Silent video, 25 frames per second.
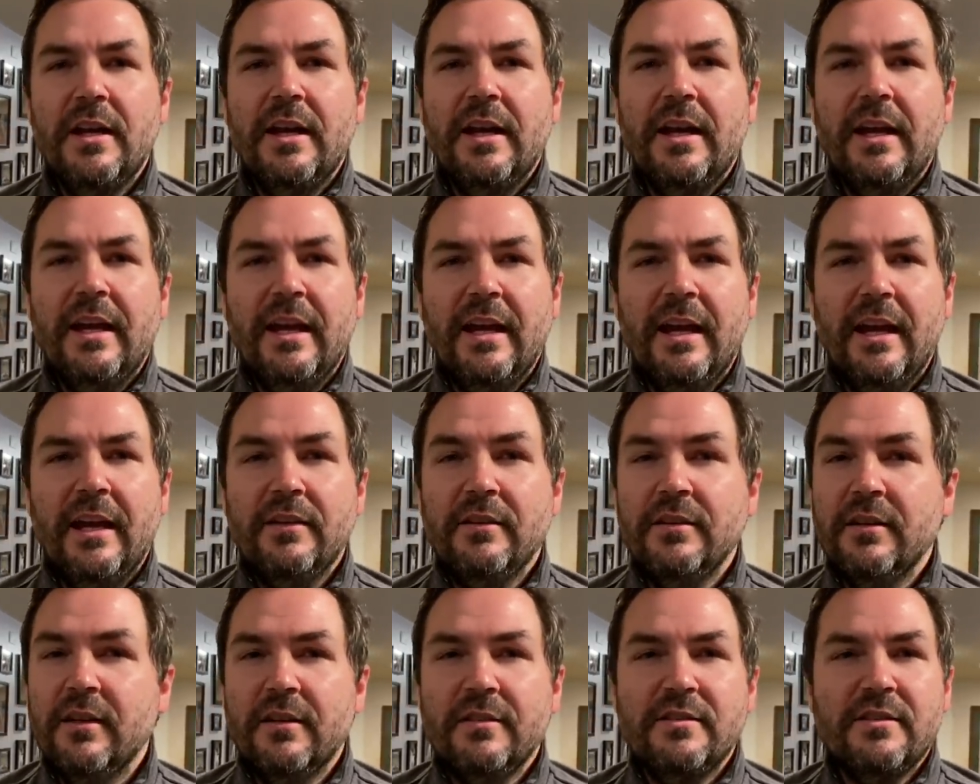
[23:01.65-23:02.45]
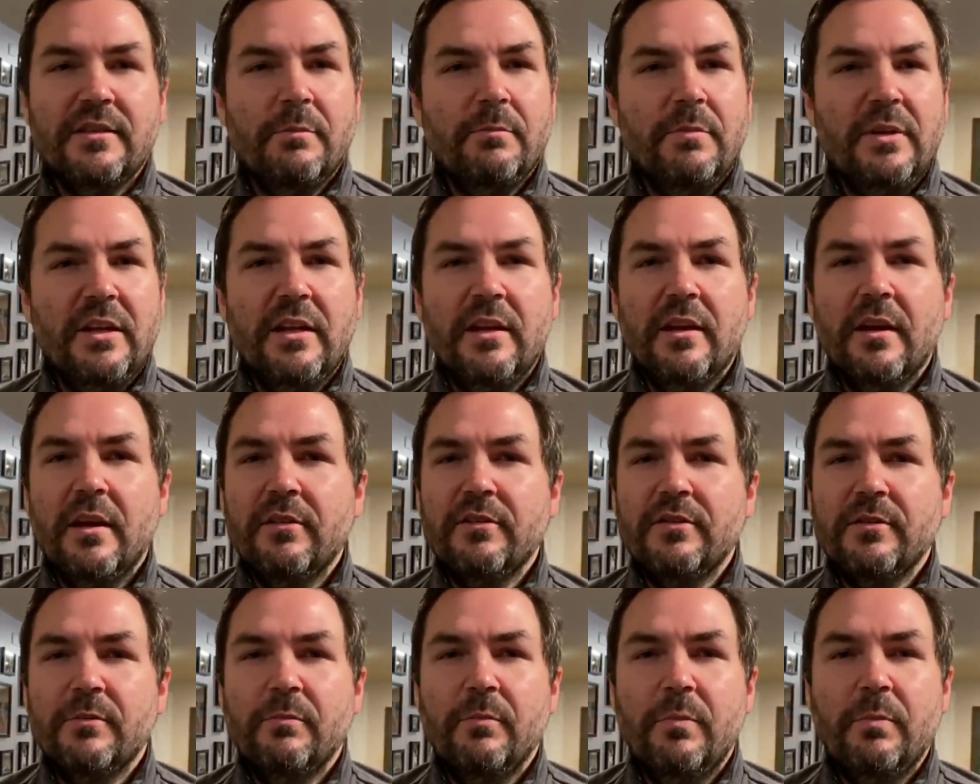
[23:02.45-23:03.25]
And send me
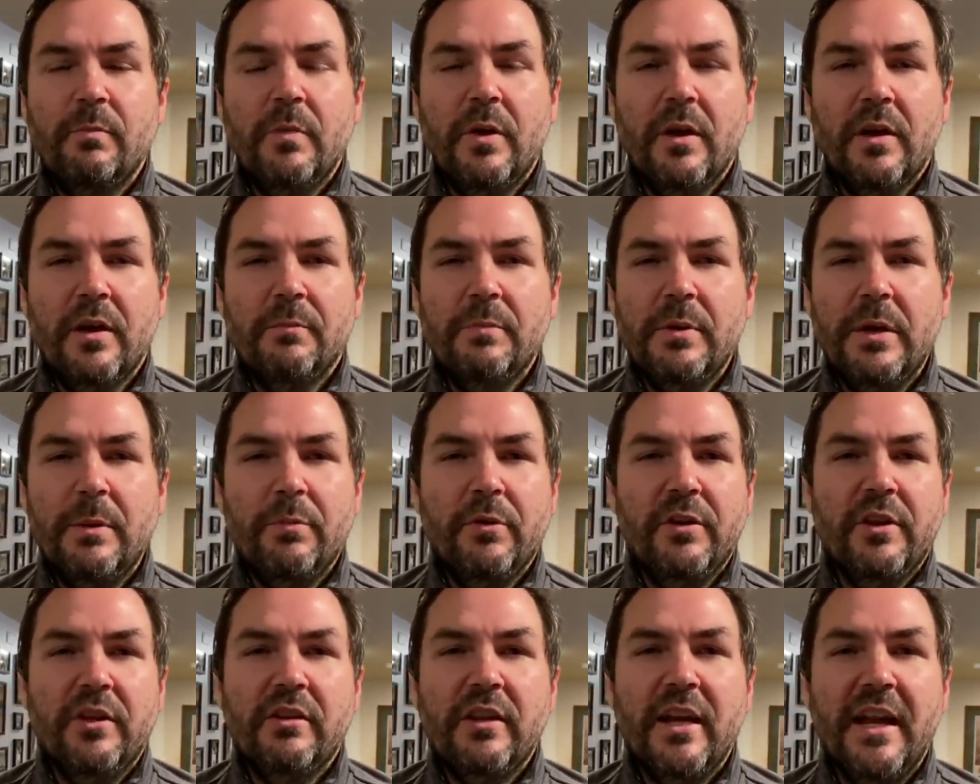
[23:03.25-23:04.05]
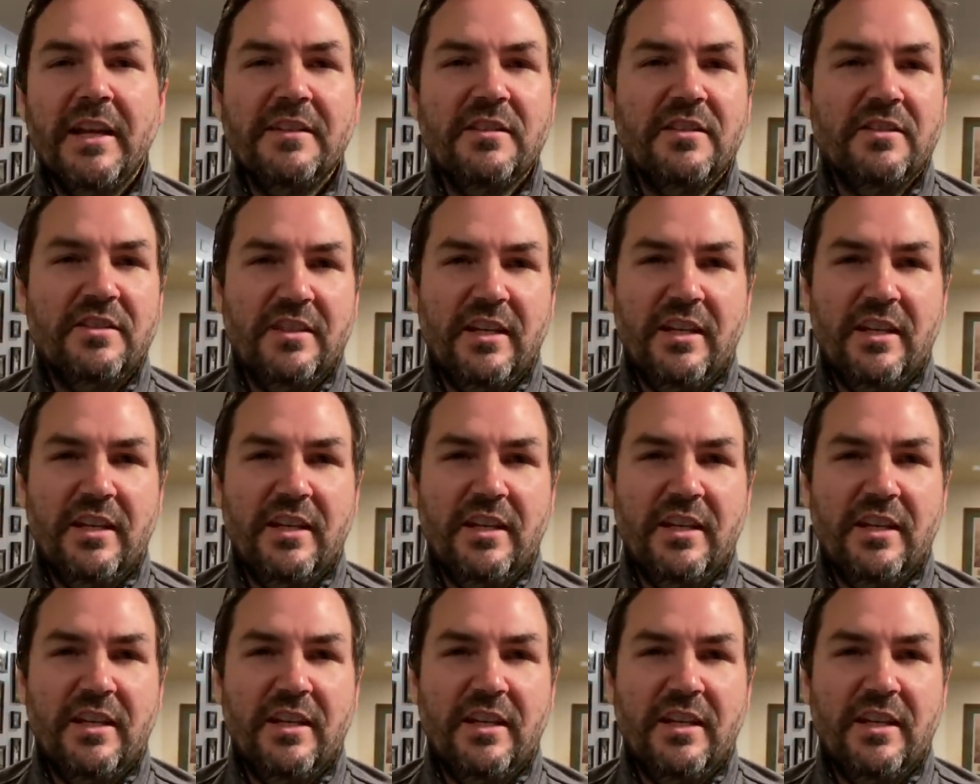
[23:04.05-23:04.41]
some people you'd like to see